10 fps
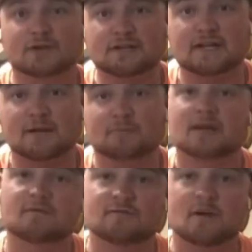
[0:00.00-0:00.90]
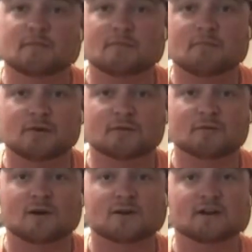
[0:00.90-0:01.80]
good game plan before I put my boat in the
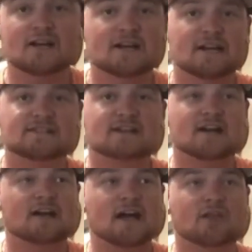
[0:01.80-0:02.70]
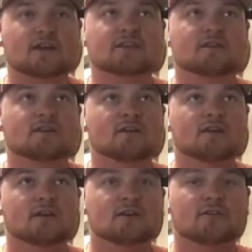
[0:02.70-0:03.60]
water. It's kind of, I look at the
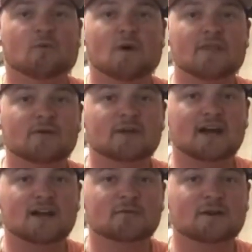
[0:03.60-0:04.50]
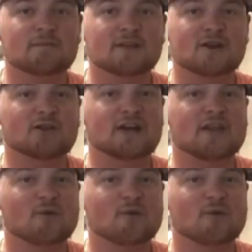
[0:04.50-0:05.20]
weather kind of when I'm there, look how the